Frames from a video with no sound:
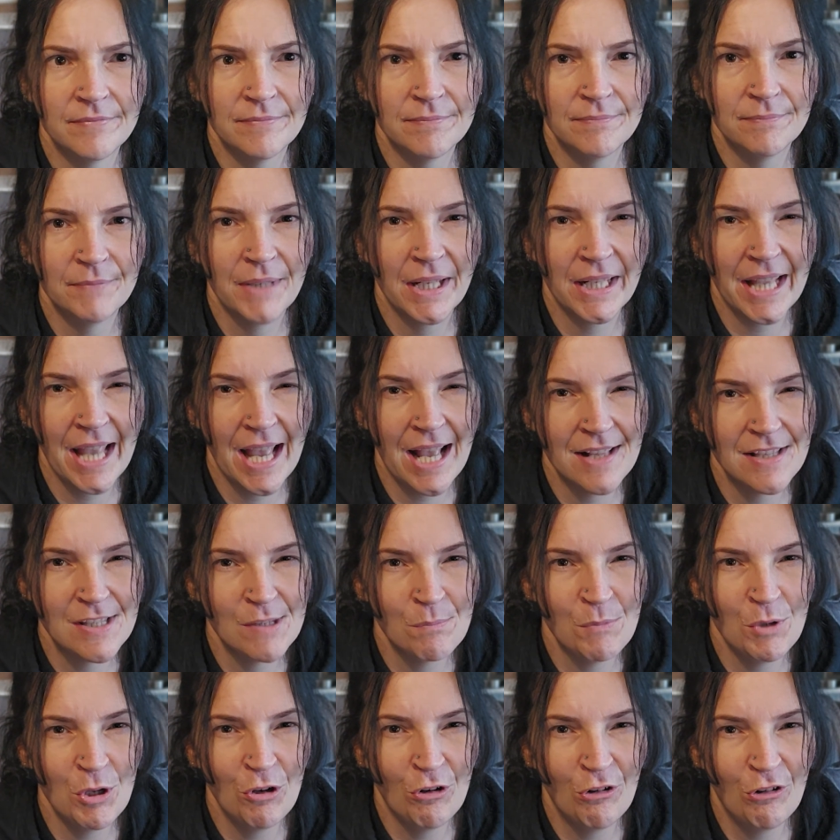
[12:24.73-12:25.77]
my
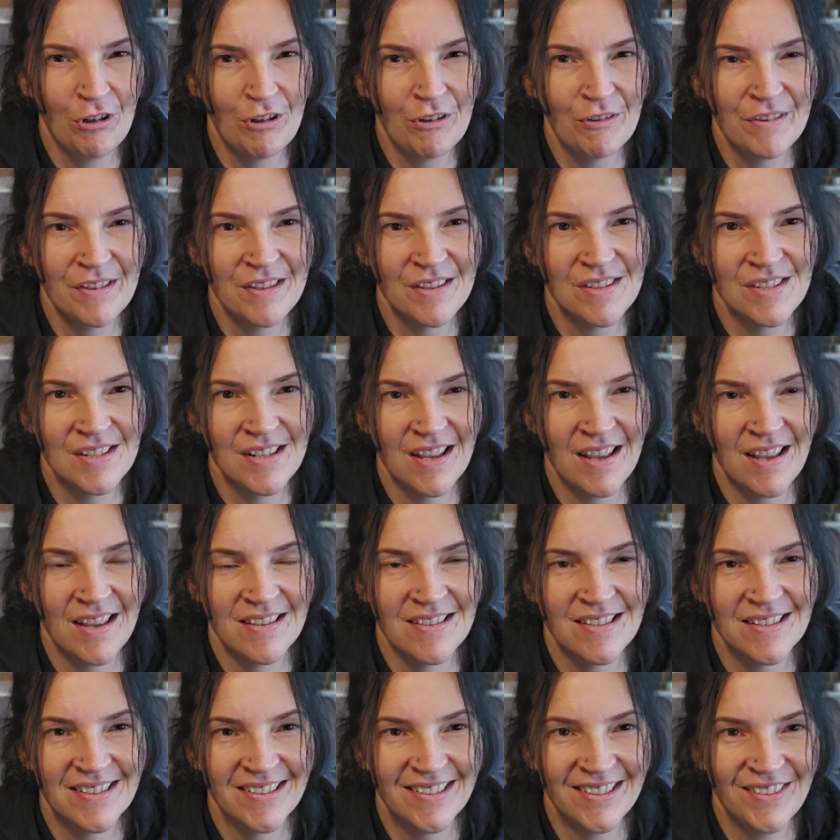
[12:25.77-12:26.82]
cat's mewing on the
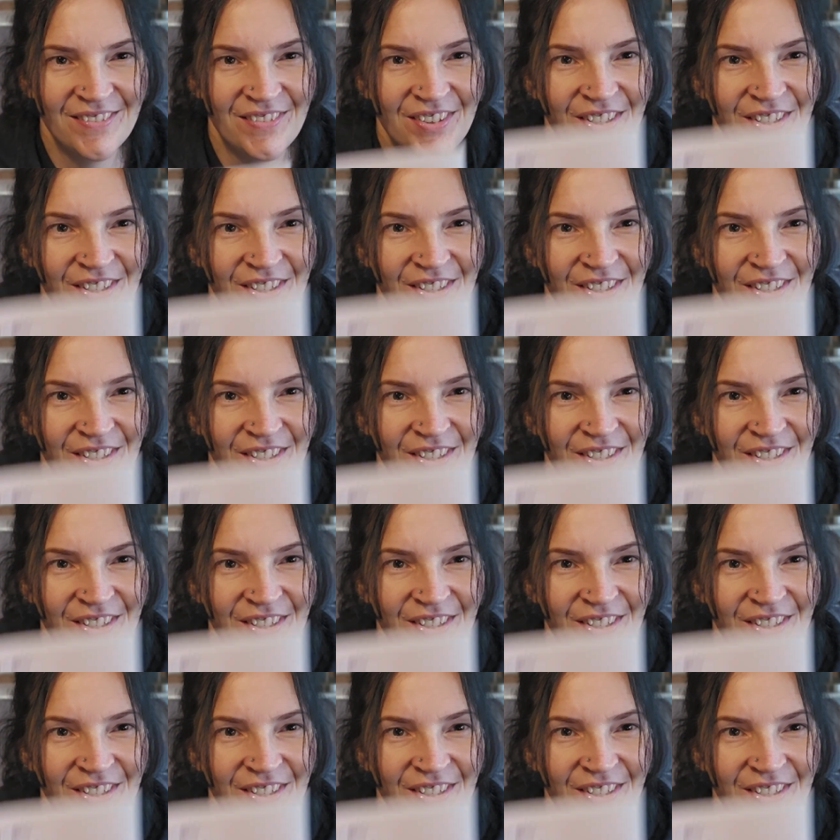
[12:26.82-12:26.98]
stairs. I don't know